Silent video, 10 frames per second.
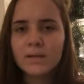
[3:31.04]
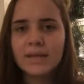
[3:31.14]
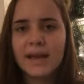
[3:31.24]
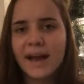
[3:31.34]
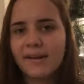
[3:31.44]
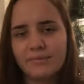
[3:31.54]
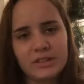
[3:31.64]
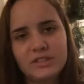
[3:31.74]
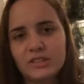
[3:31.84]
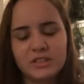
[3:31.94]
yeah,
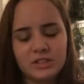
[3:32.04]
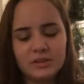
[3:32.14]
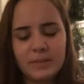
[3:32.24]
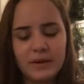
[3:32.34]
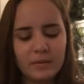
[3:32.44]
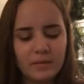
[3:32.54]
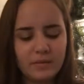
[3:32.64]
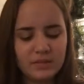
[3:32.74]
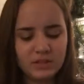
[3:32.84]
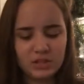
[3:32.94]
that's, it's just a pair of,
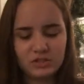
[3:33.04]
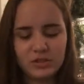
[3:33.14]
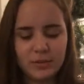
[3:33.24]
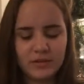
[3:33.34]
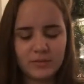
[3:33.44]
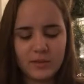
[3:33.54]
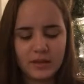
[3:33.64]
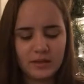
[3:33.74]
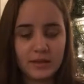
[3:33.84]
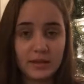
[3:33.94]
it's just two pairs of
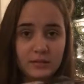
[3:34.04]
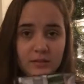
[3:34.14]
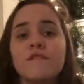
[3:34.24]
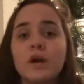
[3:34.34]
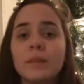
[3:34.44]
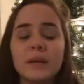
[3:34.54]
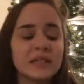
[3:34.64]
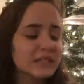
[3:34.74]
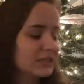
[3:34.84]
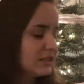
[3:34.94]
black leggings. From my
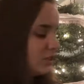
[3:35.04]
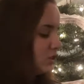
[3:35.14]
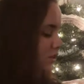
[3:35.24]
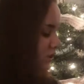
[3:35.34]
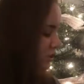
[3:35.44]
sister,